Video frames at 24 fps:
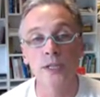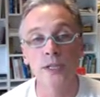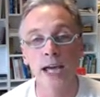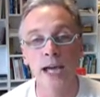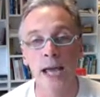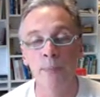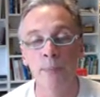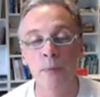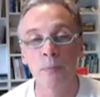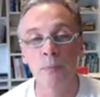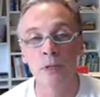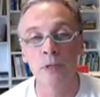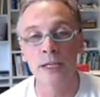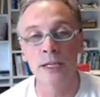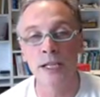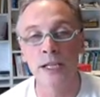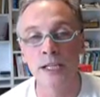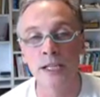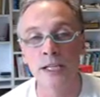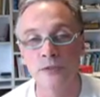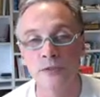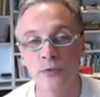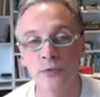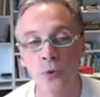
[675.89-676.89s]

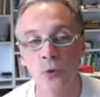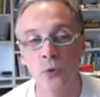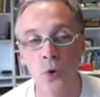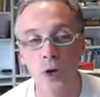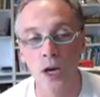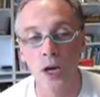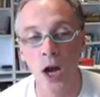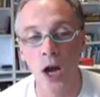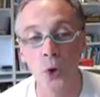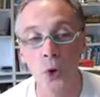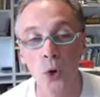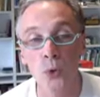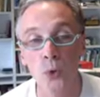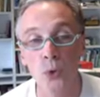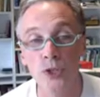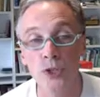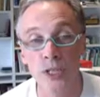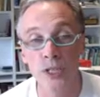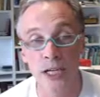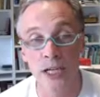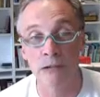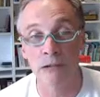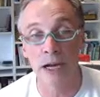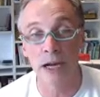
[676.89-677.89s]
capabilities for code
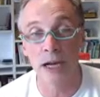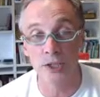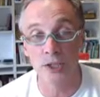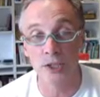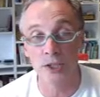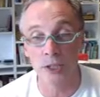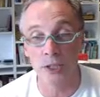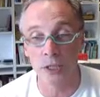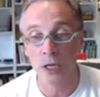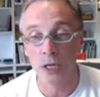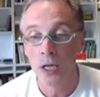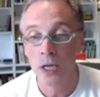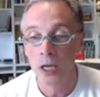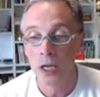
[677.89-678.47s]
generation.